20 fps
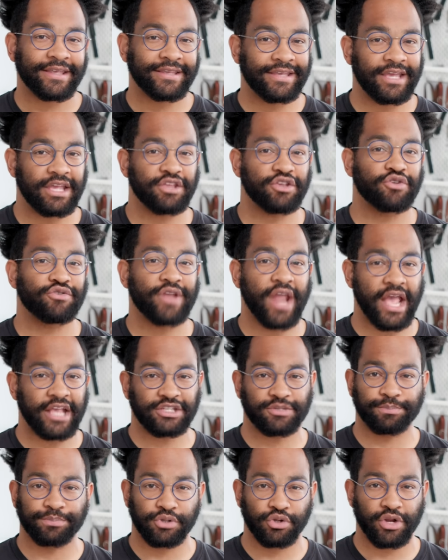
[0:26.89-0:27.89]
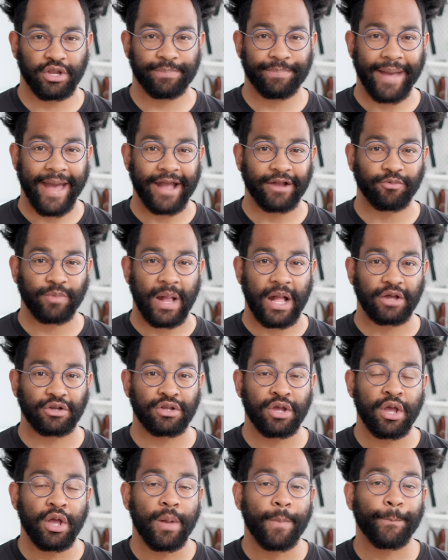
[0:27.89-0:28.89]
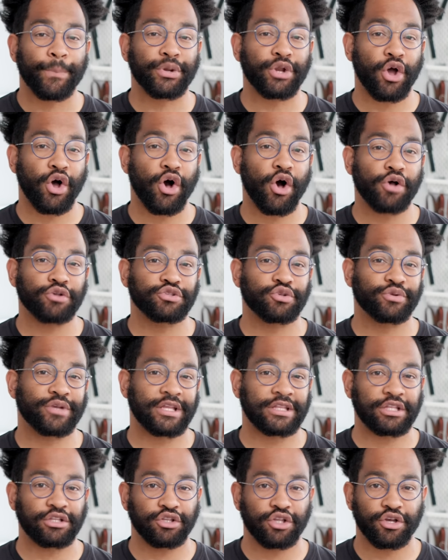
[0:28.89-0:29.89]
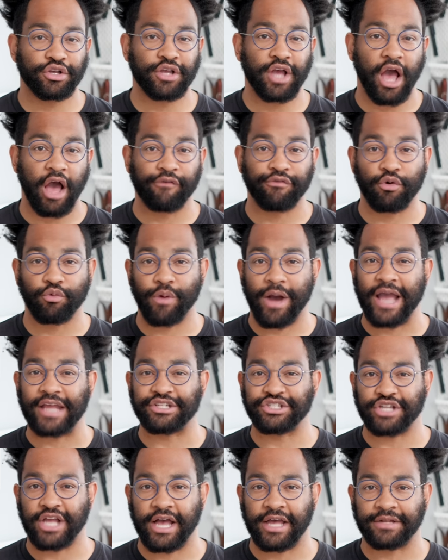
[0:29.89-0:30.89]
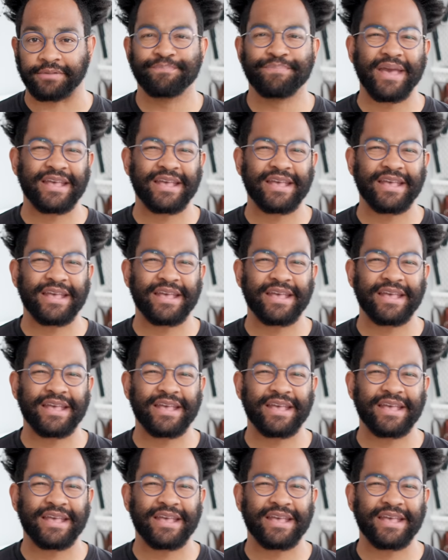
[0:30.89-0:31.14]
get your nice blurry background, but also get the look of a wide shot.